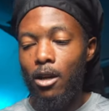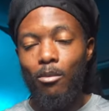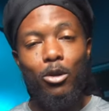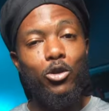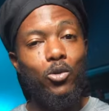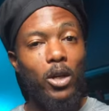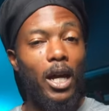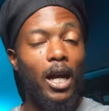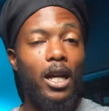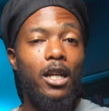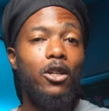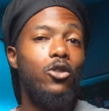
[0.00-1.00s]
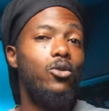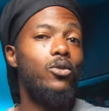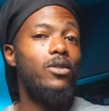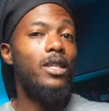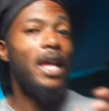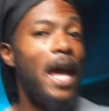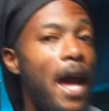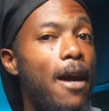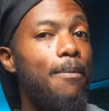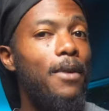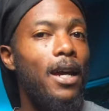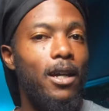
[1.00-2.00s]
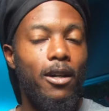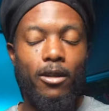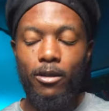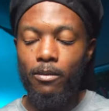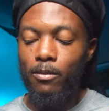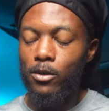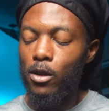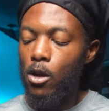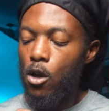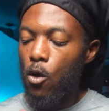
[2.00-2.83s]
but you can use the app that comes